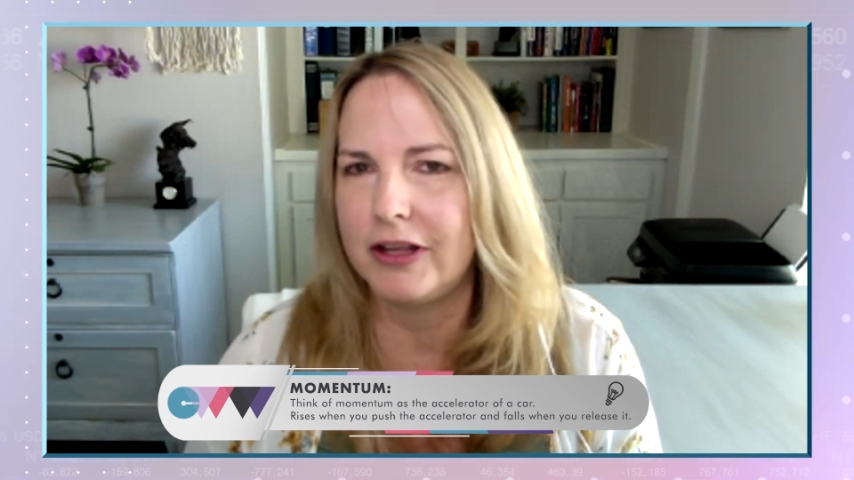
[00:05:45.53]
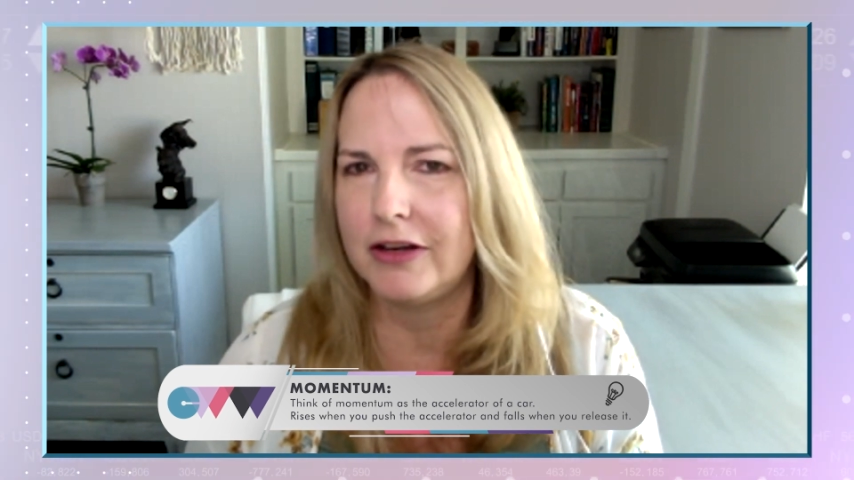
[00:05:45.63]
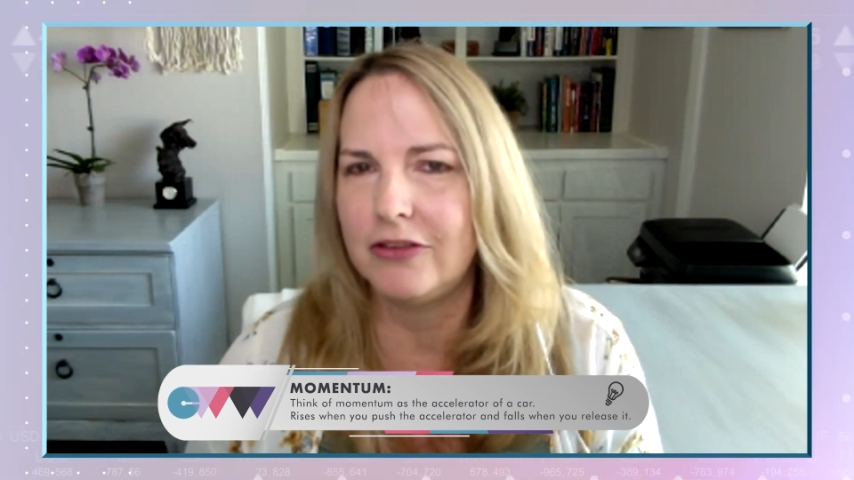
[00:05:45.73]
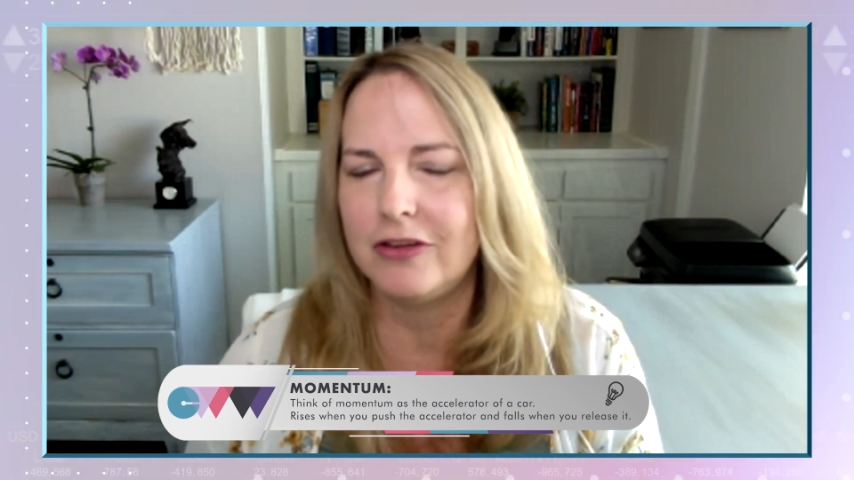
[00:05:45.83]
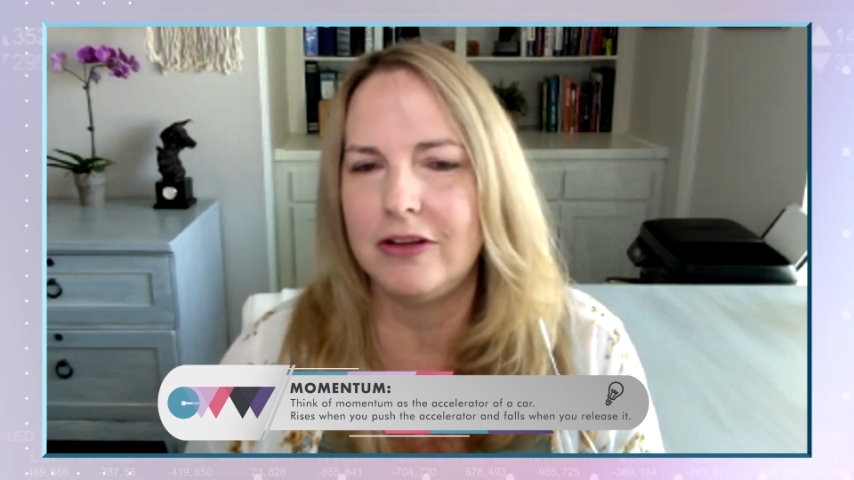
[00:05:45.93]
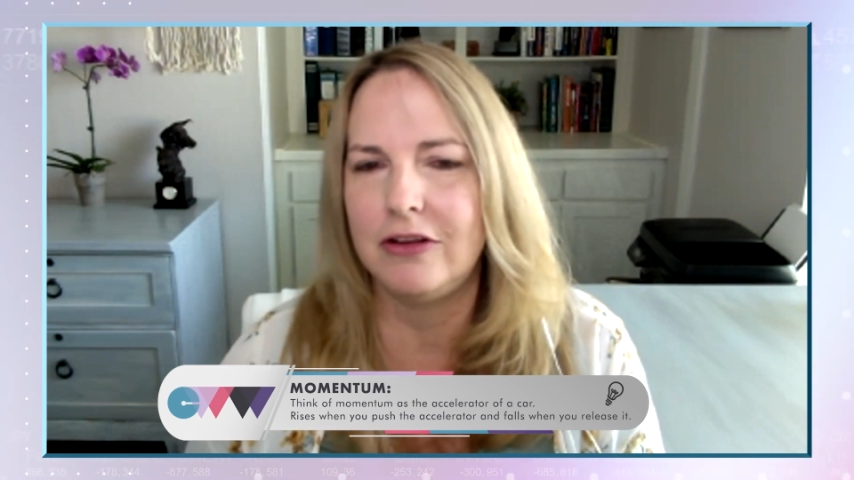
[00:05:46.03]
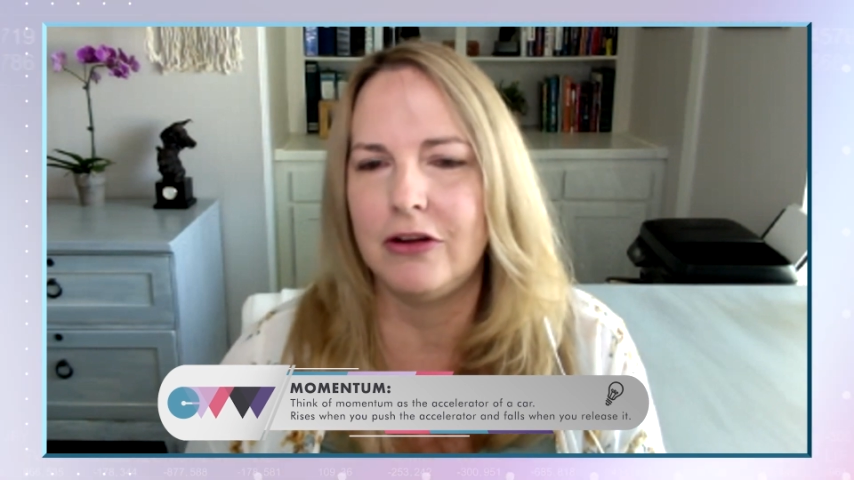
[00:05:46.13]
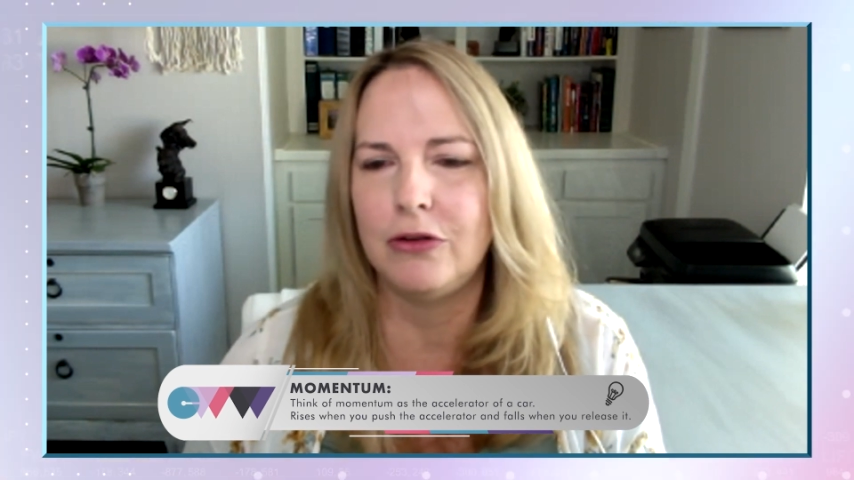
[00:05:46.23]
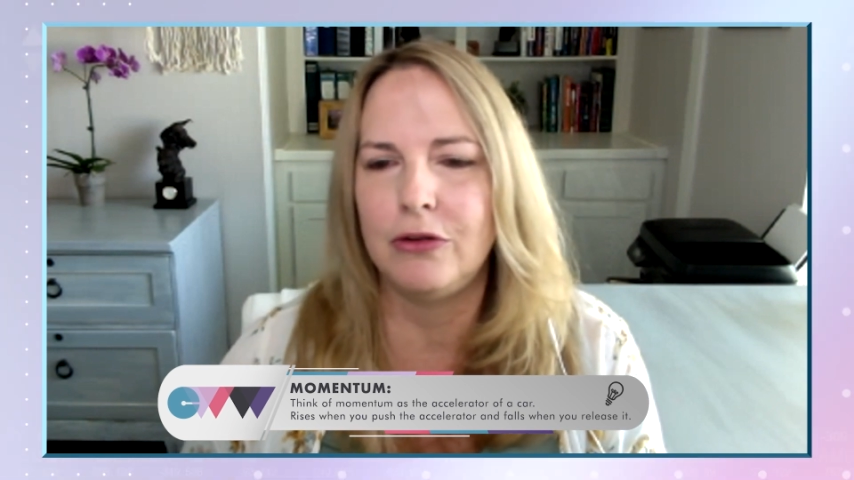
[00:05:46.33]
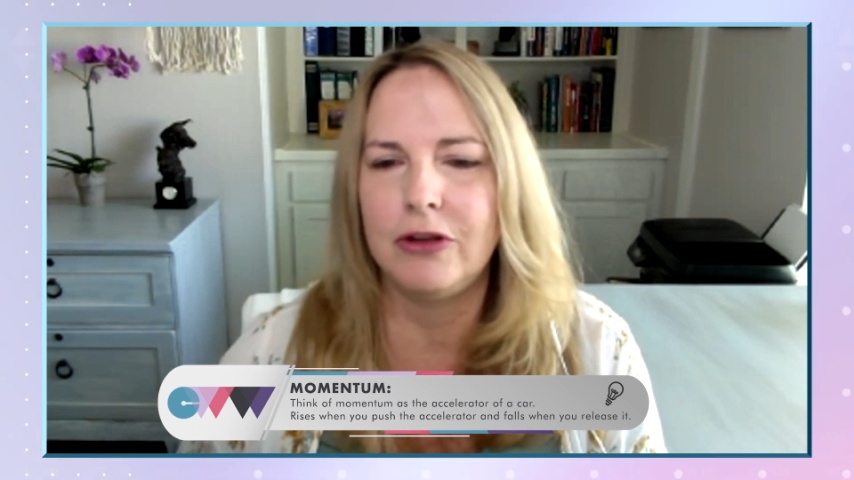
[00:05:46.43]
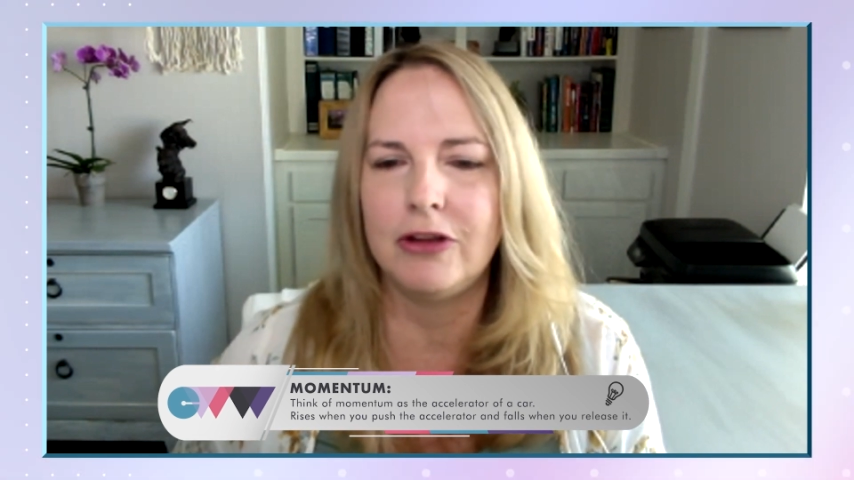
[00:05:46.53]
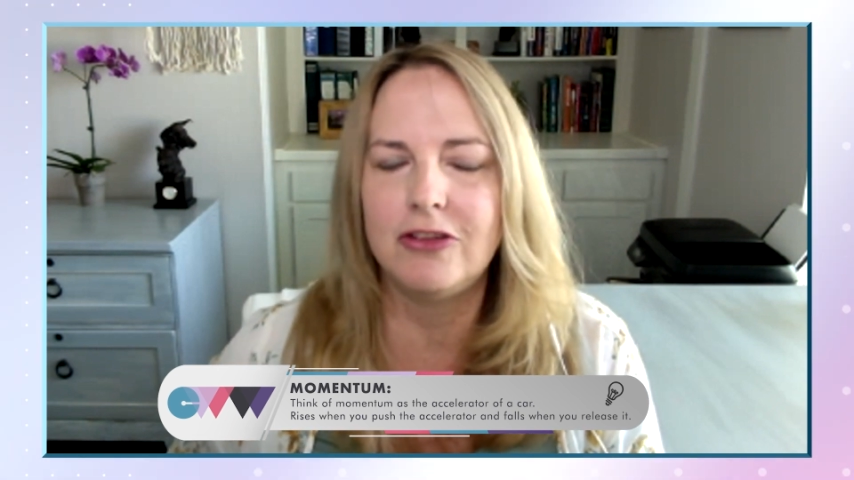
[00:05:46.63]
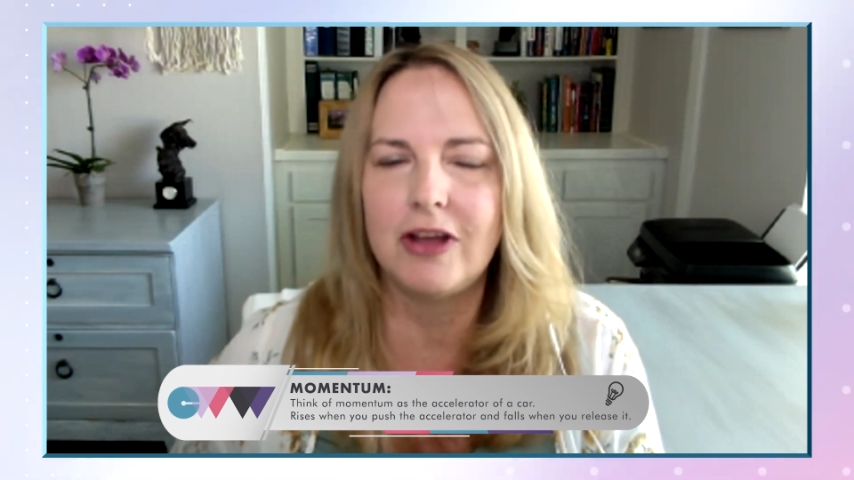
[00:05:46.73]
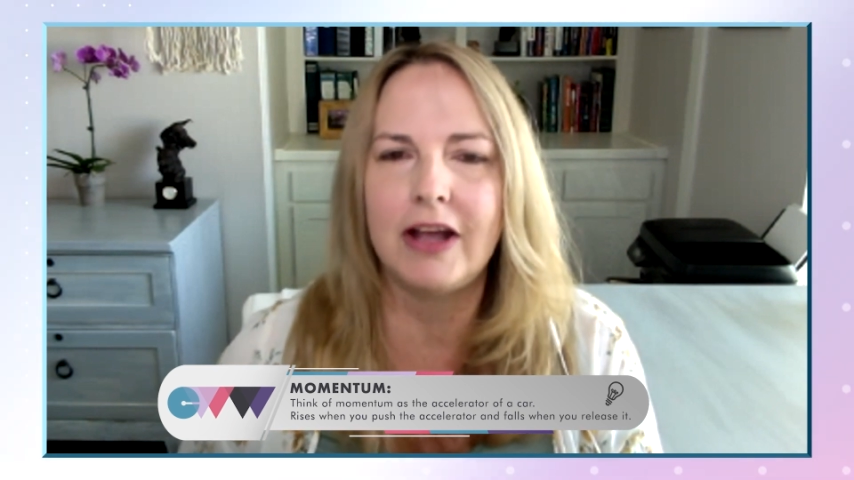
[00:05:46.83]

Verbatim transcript: that you know it